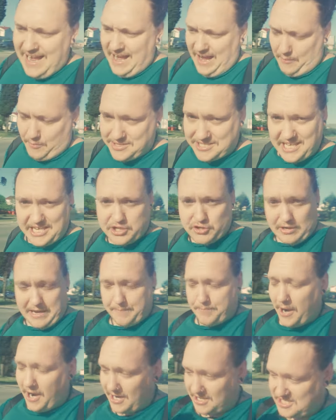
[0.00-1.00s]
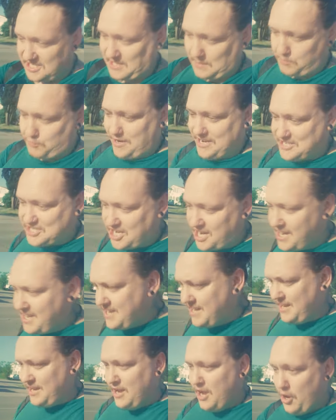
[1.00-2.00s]
and was literally parked at the bridge
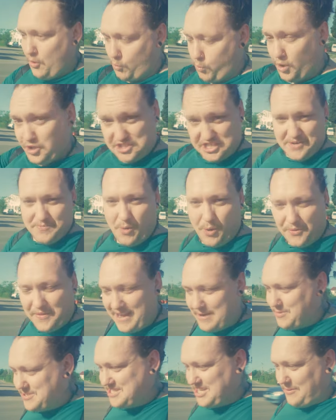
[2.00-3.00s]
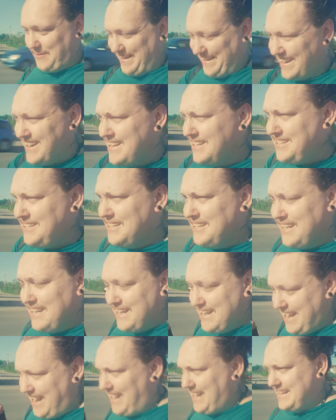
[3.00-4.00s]
watching what they were doing
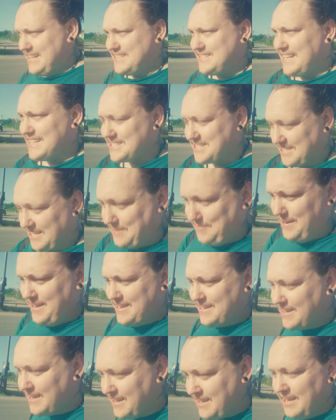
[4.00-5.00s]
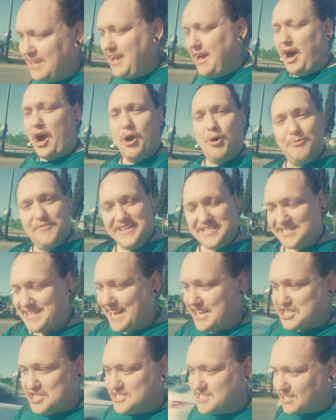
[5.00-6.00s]
and said to them, oh, this
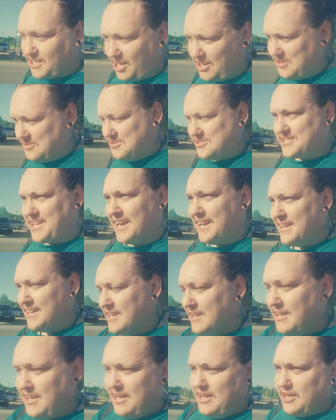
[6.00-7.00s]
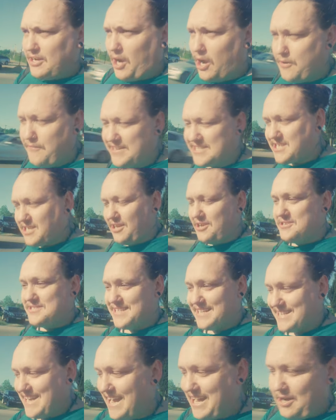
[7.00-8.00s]
station's closed. COVID's
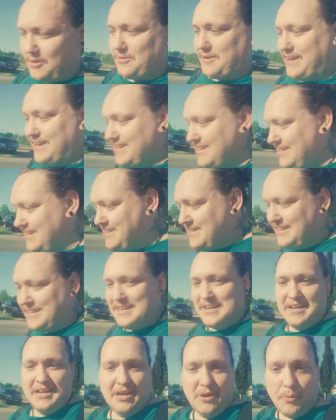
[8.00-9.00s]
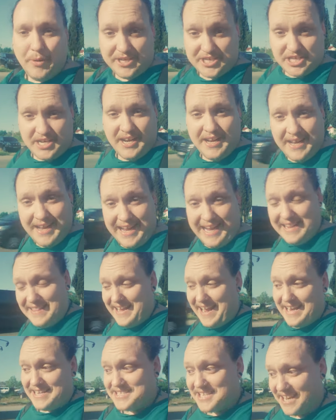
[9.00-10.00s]
closed it down, which in
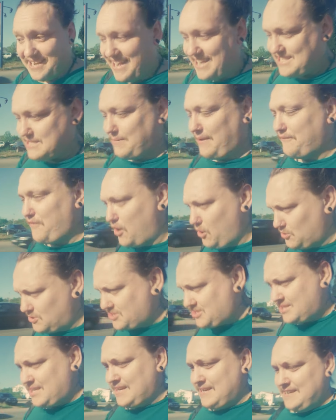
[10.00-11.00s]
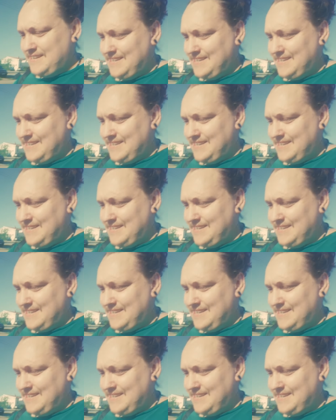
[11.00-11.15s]
the end turned out to be false.